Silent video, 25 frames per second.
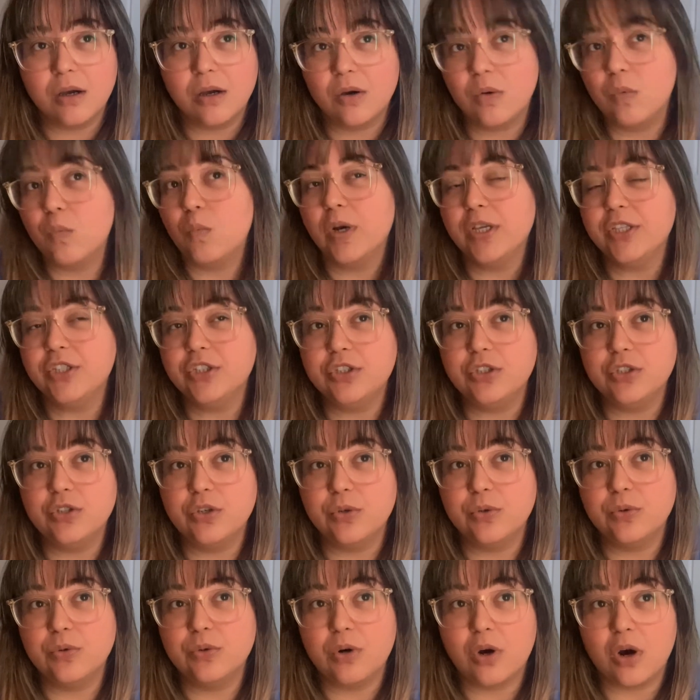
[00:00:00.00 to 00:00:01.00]
When
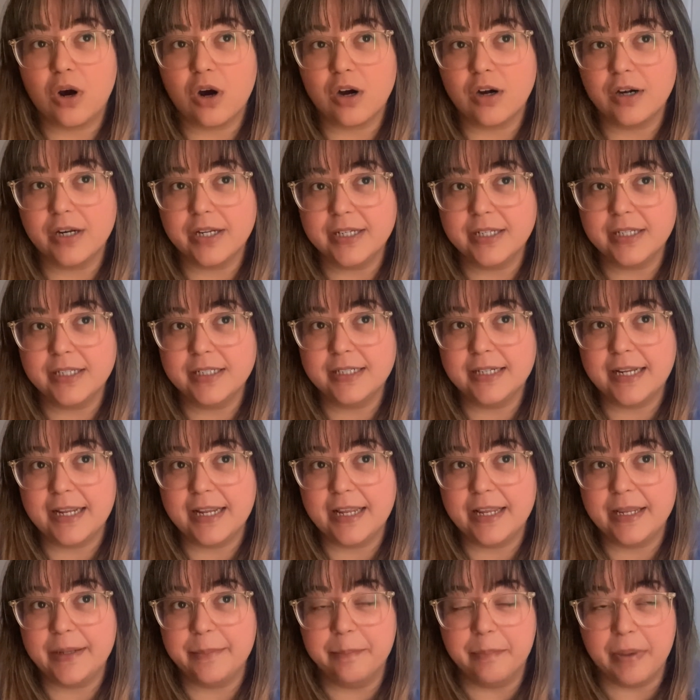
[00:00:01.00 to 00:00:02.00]
you are in
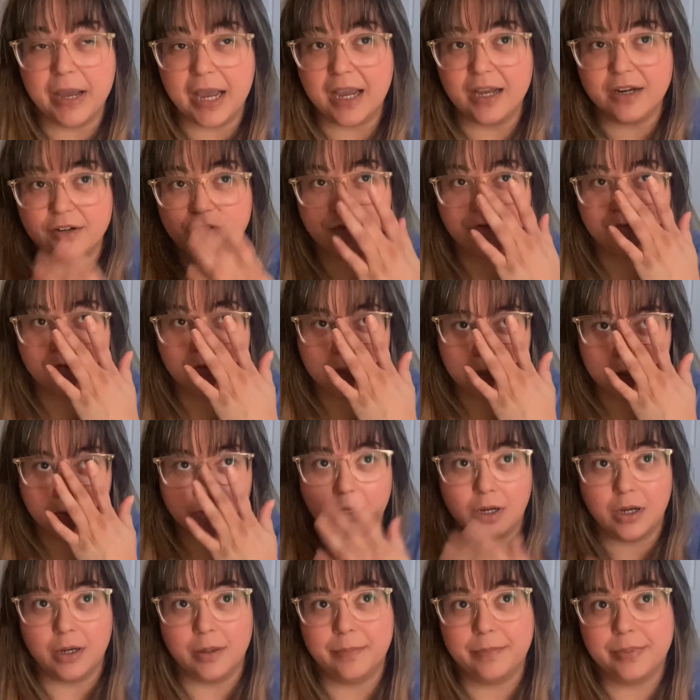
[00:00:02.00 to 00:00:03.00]
a bad
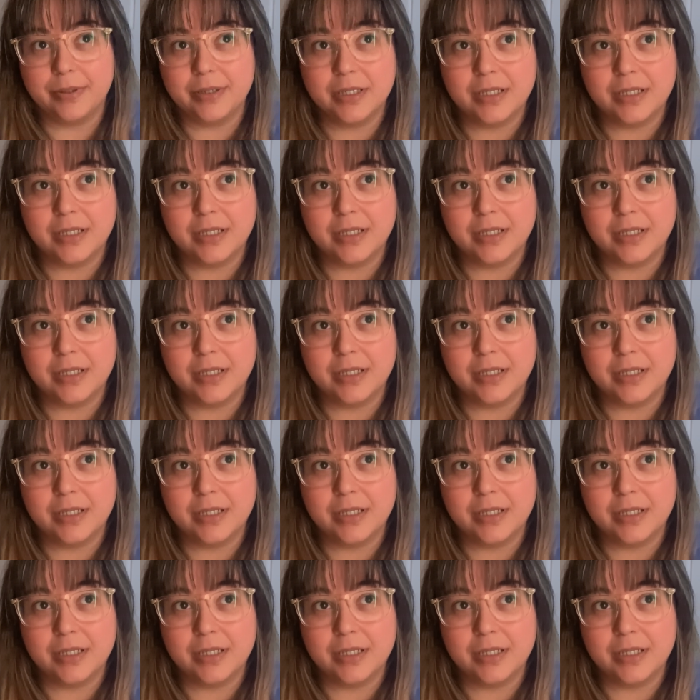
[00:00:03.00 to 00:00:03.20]
flare-up,